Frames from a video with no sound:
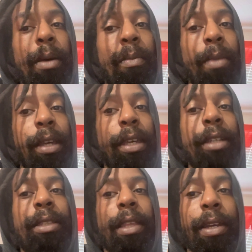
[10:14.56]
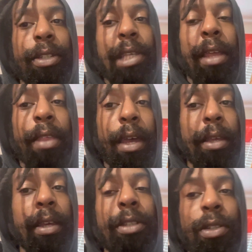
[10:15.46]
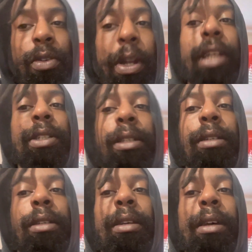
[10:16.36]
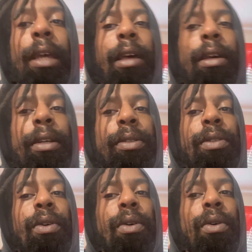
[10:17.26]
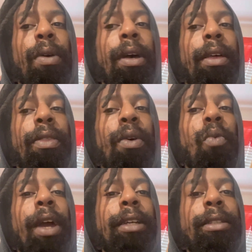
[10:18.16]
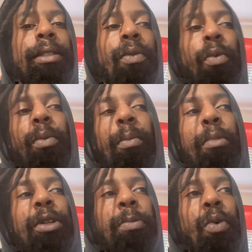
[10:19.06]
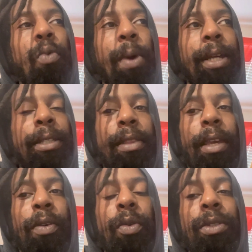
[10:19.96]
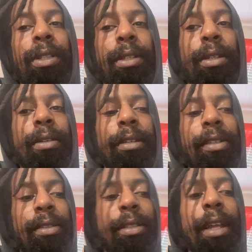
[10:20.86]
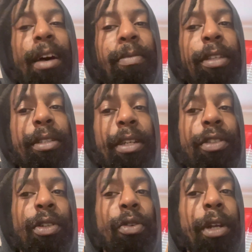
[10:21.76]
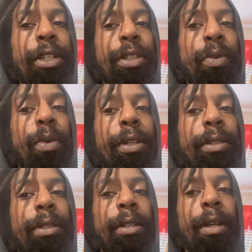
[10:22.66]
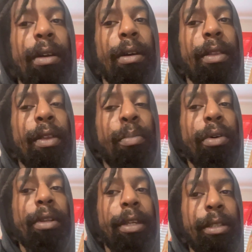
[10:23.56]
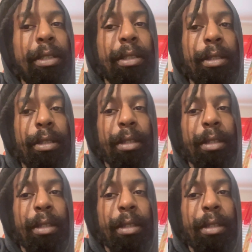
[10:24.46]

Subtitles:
against that integration. So the multiple ways that they used to stop this integration was the police